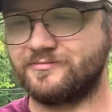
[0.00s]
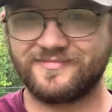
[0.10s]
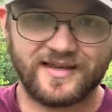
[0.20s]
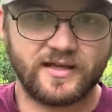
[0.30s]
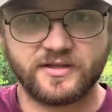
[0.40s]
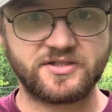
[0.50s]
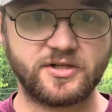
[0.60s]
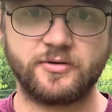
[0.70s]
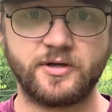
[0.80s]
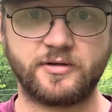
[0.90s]
It's
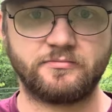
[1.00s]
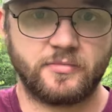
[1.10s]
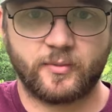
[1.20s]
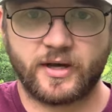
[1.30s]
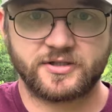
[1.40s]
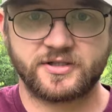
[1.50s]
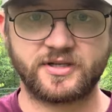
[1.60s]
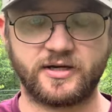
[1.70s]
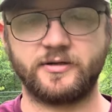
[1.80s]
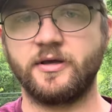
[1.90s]
doing good. I'm actually
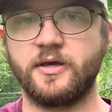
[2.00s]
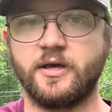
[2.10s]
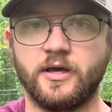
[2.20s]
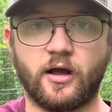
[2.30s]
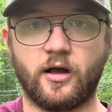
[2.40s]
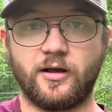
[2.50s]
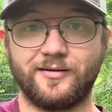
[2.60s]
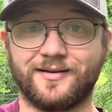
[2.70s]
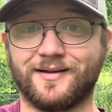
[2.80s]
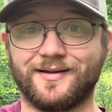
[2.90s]
excited.
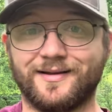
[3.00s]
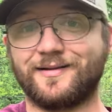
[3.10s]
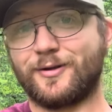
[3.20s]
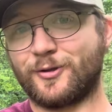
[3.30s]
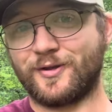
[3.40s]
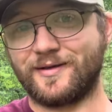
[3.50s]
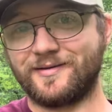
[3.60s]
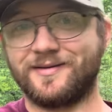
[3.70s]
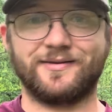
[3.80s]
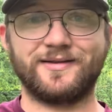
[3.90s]
Another thing,
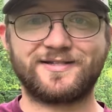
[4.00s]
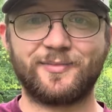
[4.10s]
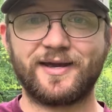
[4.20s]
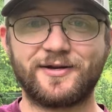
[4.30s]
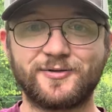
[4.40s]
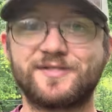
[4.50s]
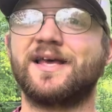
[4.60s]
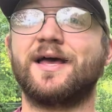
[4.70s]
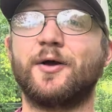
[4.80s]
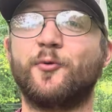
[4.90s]
the tomatoes
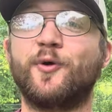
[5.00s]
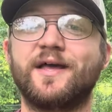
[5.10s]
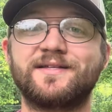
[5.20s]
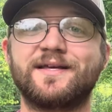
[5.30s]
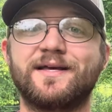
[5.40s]
went